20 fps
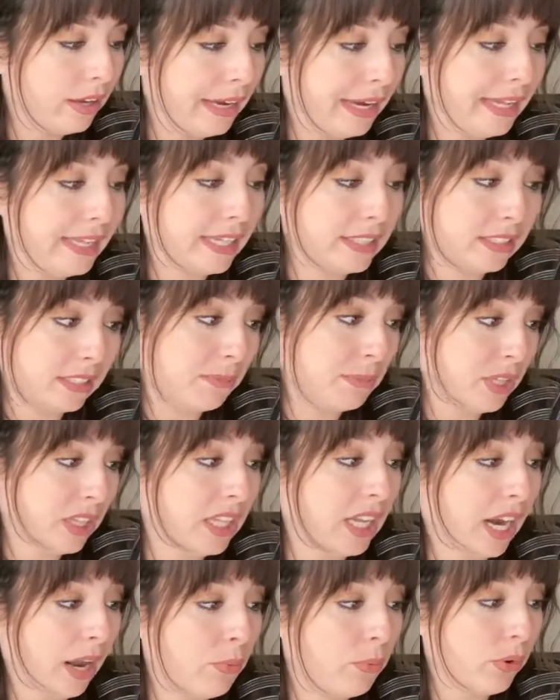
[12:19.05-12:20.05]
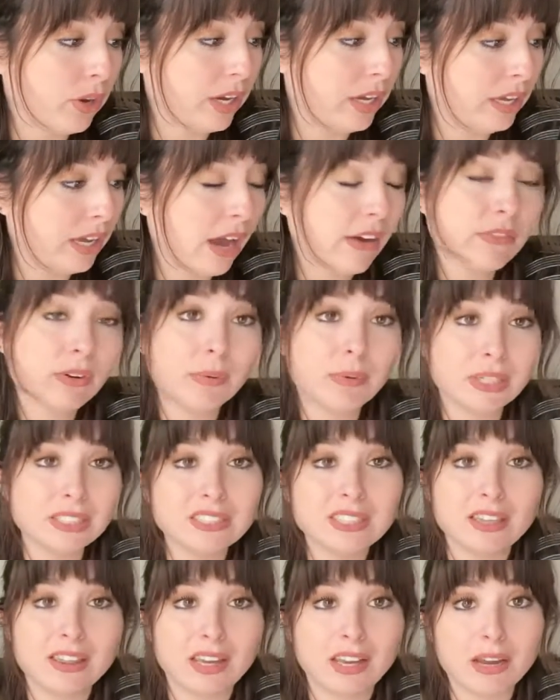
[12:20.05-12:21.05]
And that's something that I want everyone
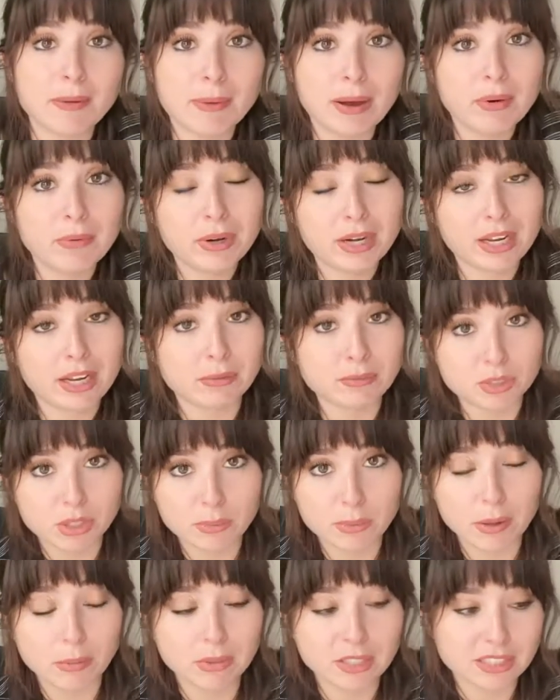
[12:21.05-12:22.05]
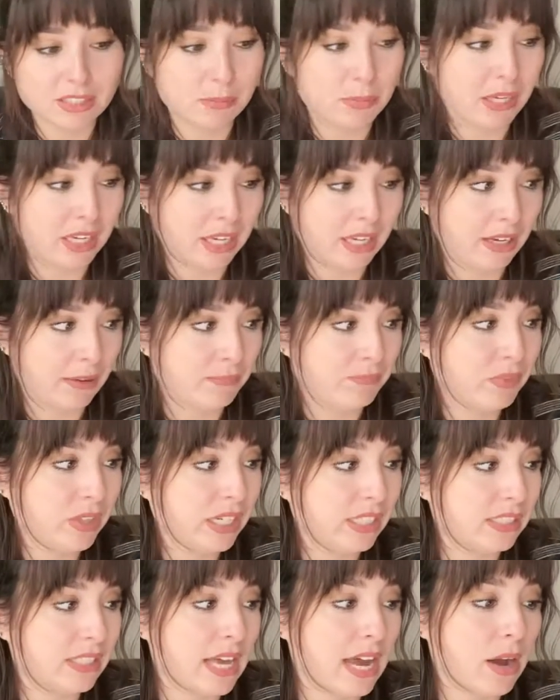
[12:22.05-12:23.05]
to think about when it comes to public speaking,
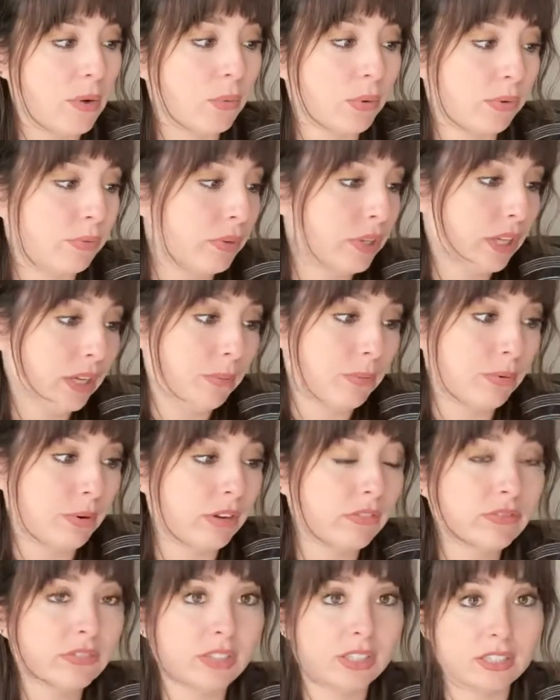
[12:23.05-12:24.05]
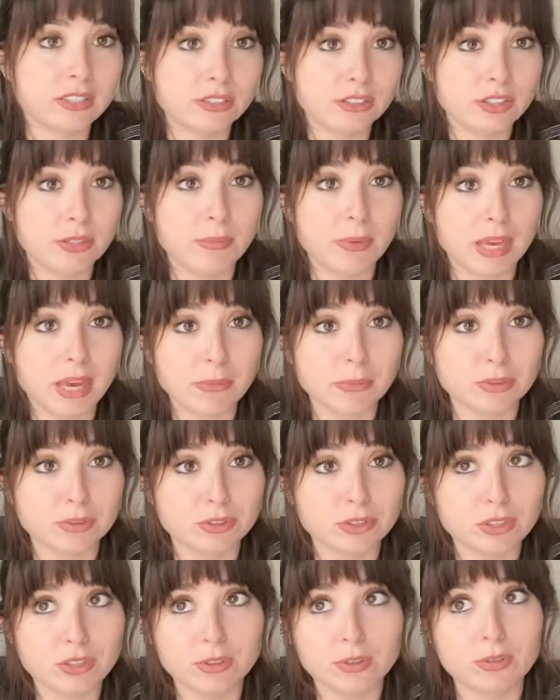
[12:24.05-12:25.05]
is that we're really privileged to be able
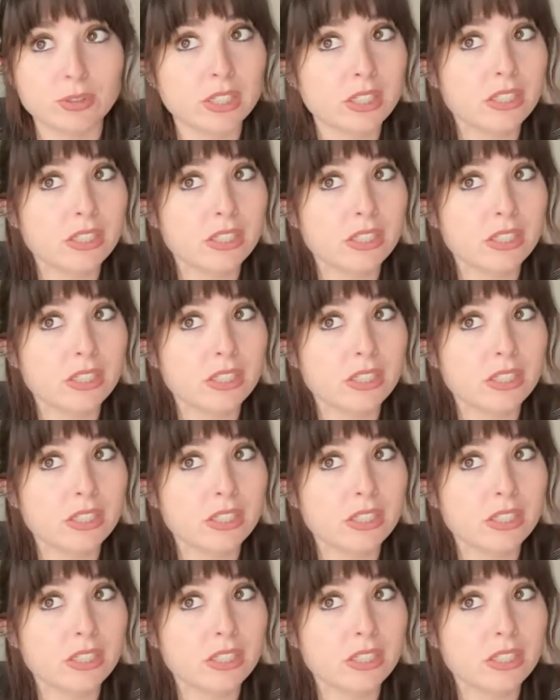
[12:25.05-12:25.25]
to